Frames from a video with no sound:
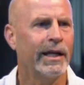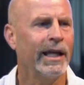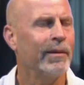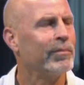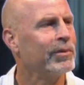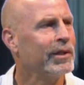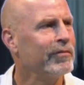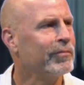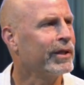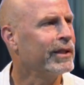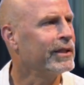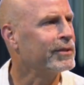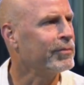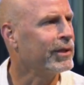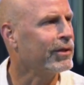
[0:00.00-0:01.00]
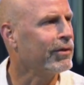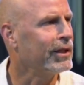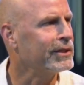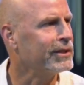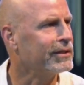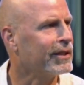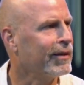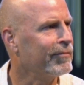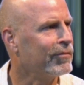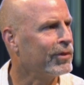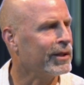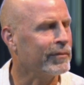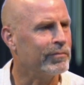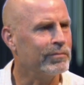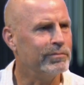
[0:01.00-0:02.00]
I can't believe I'm getting this many questions. I'm
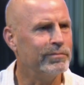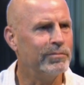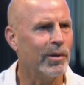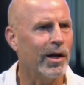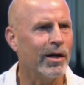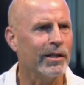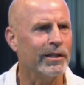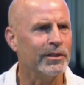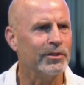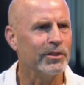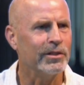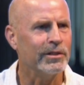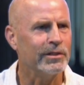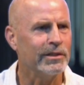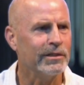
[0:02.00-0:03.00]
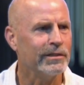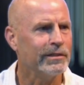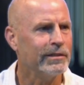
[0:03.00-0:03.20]
really proud of this church.